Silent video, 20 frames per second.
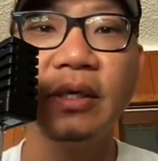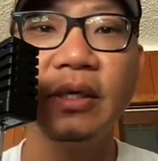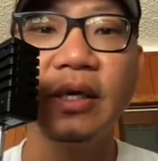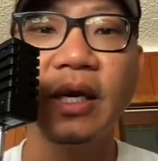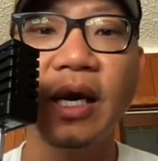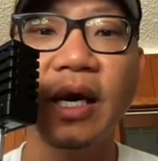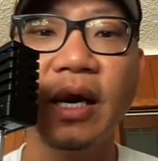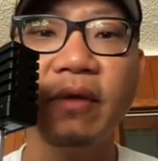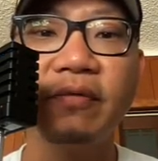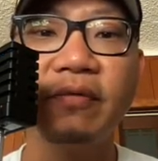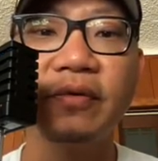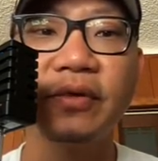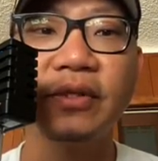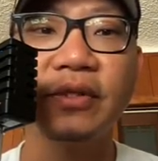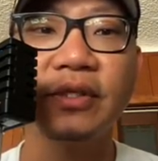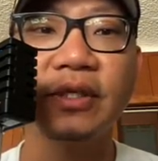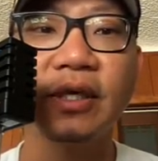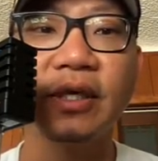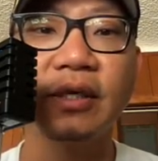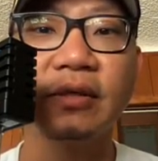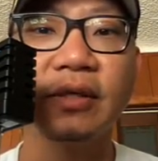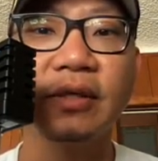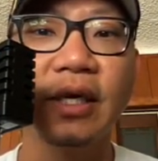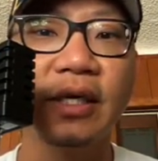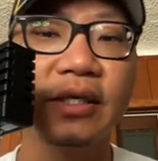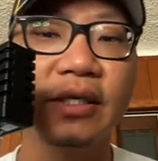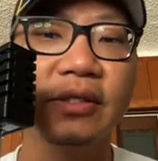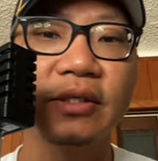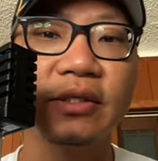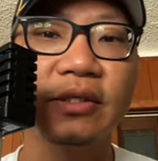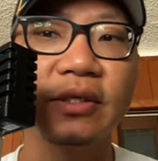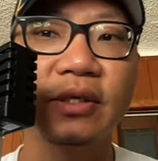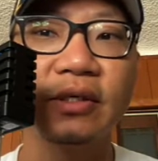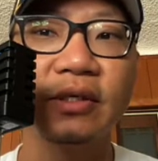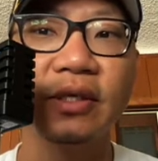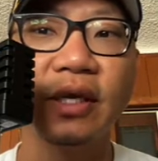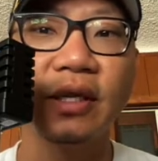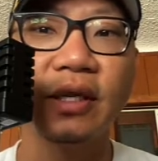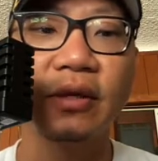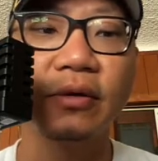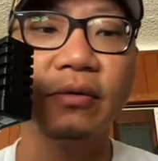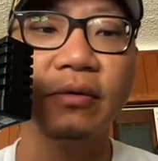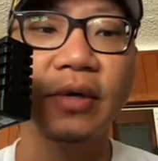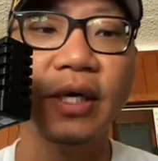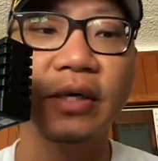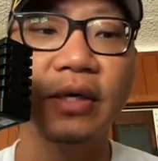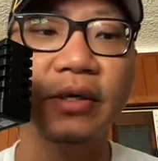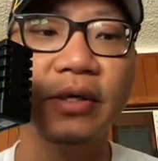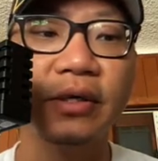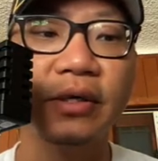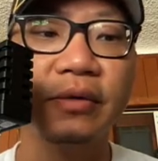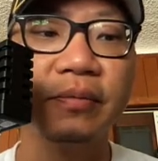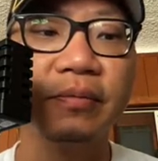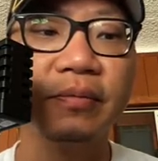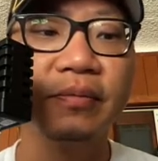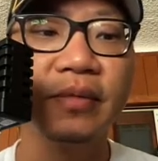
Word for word: after it's done, I guess it's going to take a little while here.